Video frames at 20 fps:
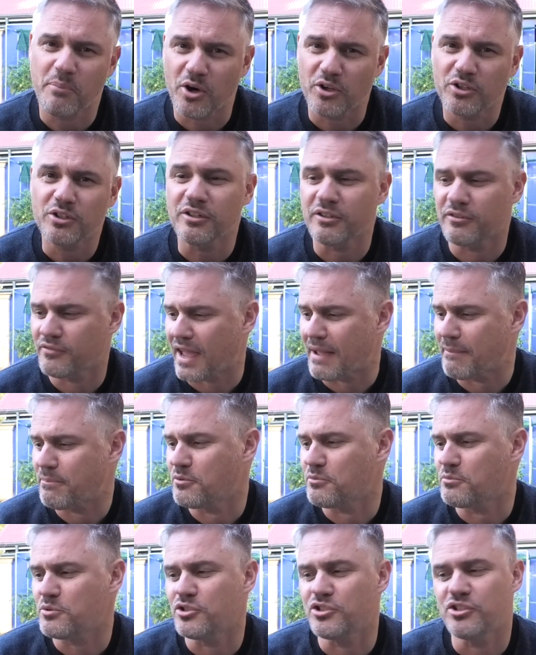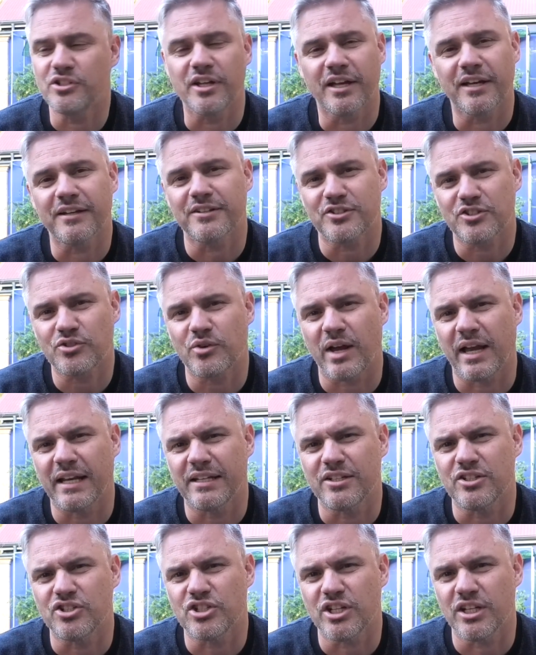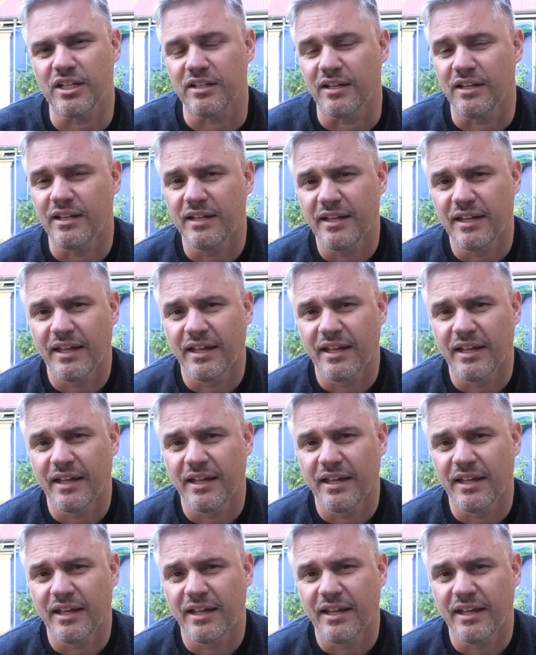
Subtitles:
bottle of Applewood Australian gin.